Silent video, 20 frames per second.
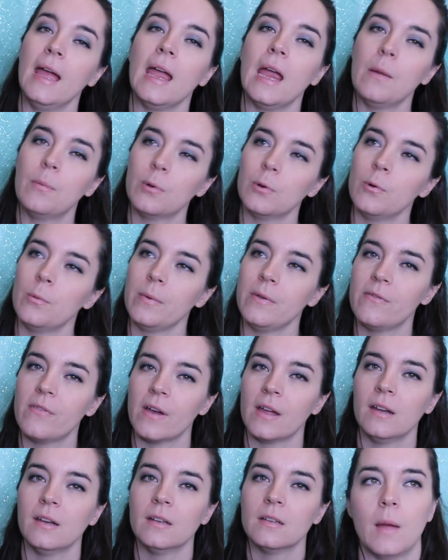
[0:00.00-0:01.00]
April will be
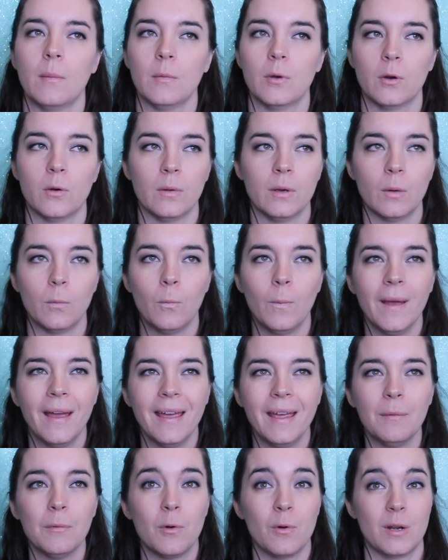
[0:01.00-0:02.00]
fun. I'm going
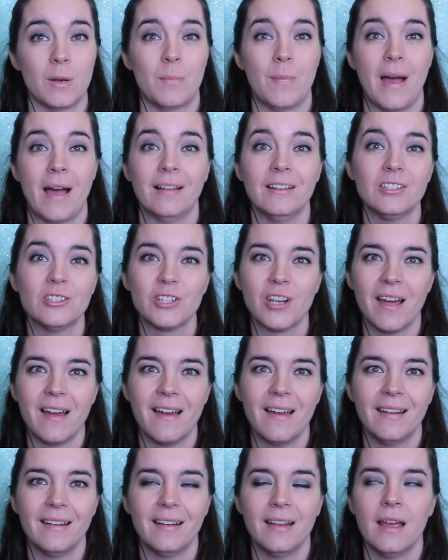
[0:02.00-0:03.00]
away. I'm going to
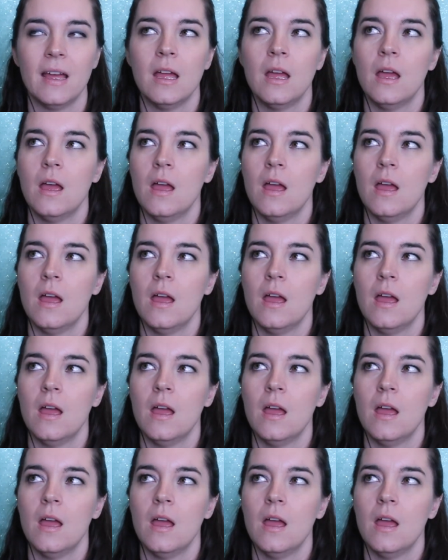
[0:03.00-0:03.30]
PolishCon.